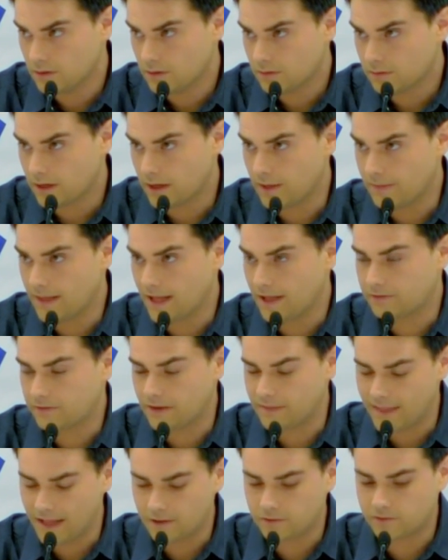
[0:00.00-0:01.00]
Right? And
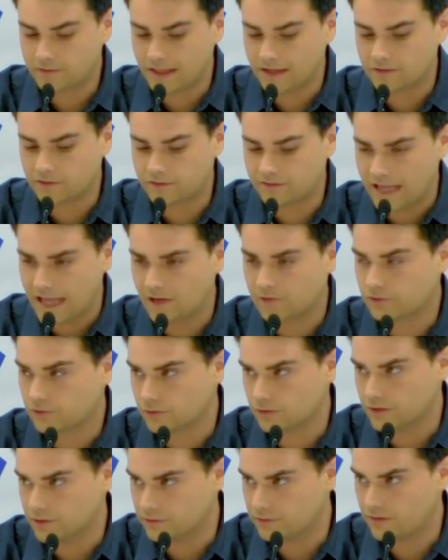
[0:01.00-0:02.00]
that's
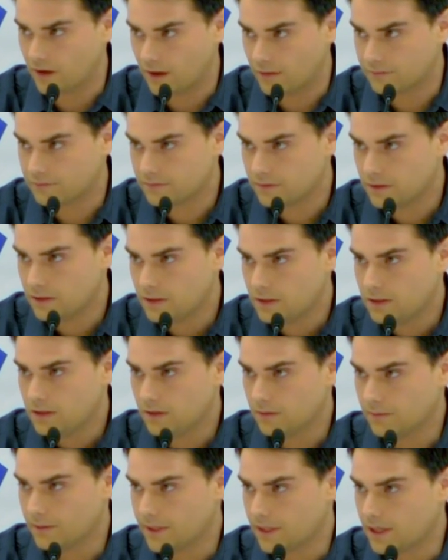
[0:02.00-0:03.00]
dastardly stuff.
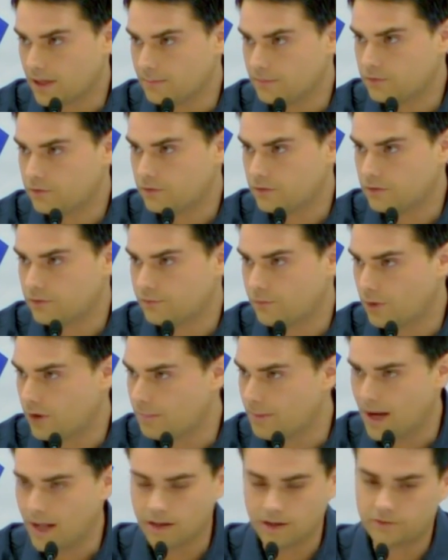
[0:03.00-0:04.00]
When it comes to his foreign
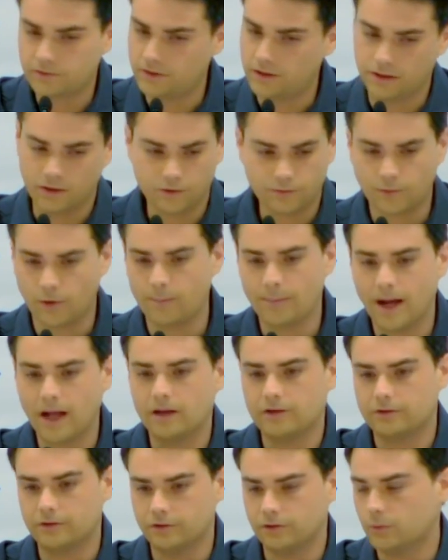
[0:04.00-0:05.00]
policy is
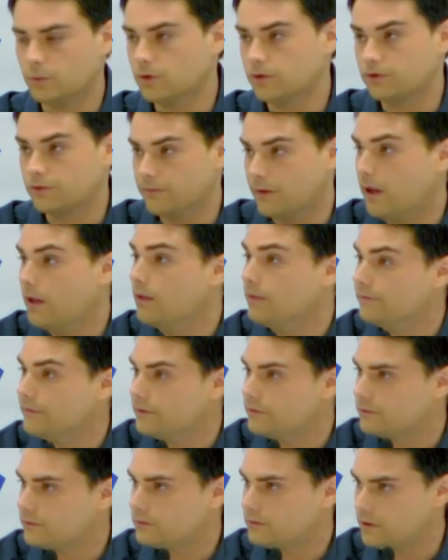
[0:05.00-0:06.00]
the worst of all of
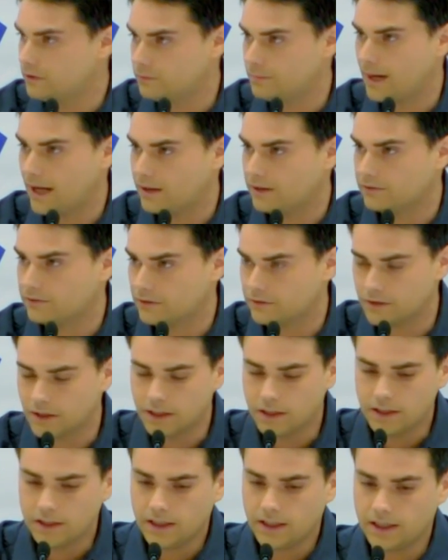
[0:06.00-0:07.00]
his policies.
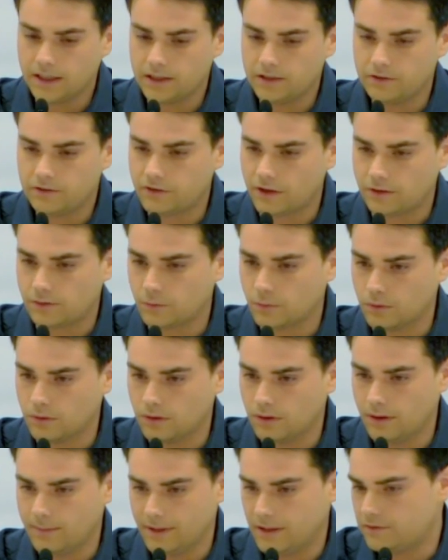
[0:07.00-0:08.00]
He's set the
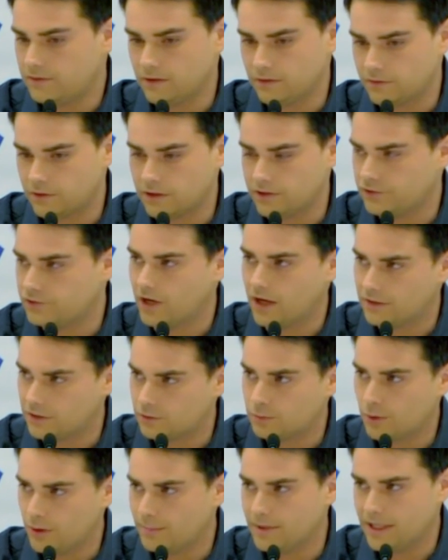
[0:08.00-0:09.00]
world, I mean, it's cliche at
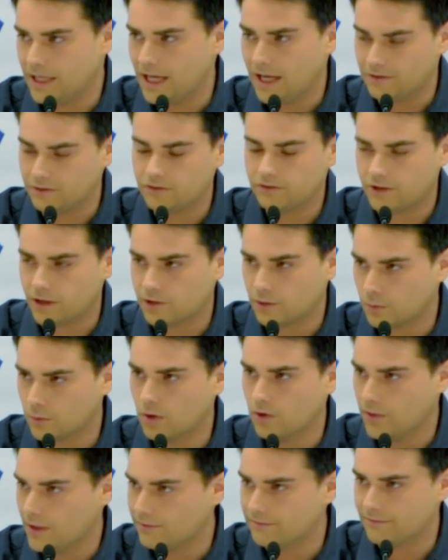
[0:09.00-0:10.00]
this point, but he set the
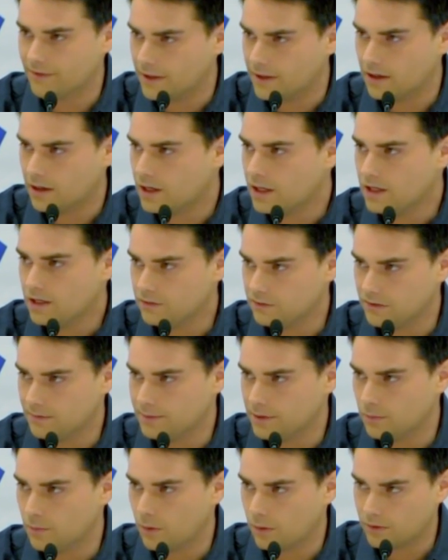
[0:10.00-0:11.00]
world on fire. His
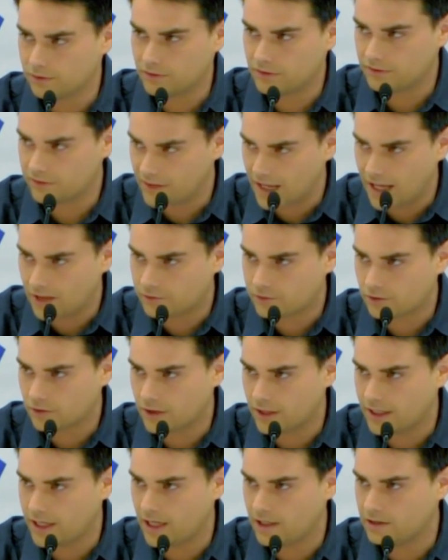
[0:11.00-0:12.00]
Libya war was a disaster
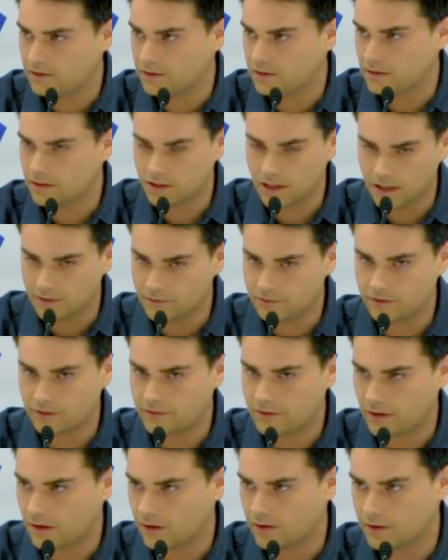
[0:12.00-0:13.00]
and handed guns to
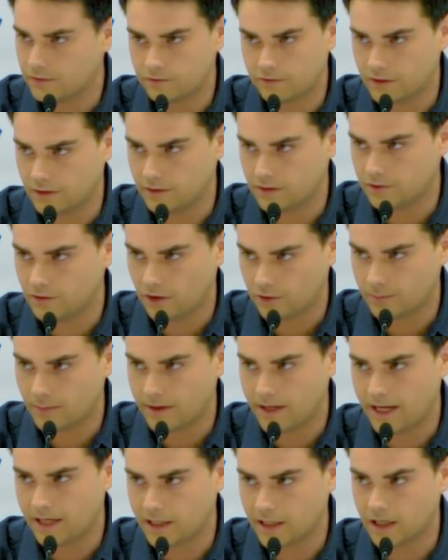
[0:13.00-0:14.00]
terrorists. He talks
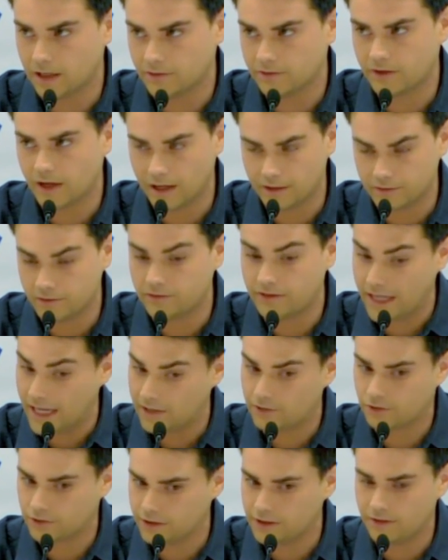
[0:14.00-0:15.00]
about handing guns to ISIS. He
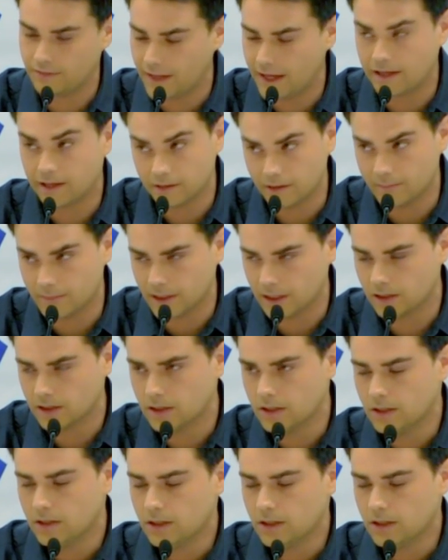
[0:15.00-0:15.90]
actually did that in Libya.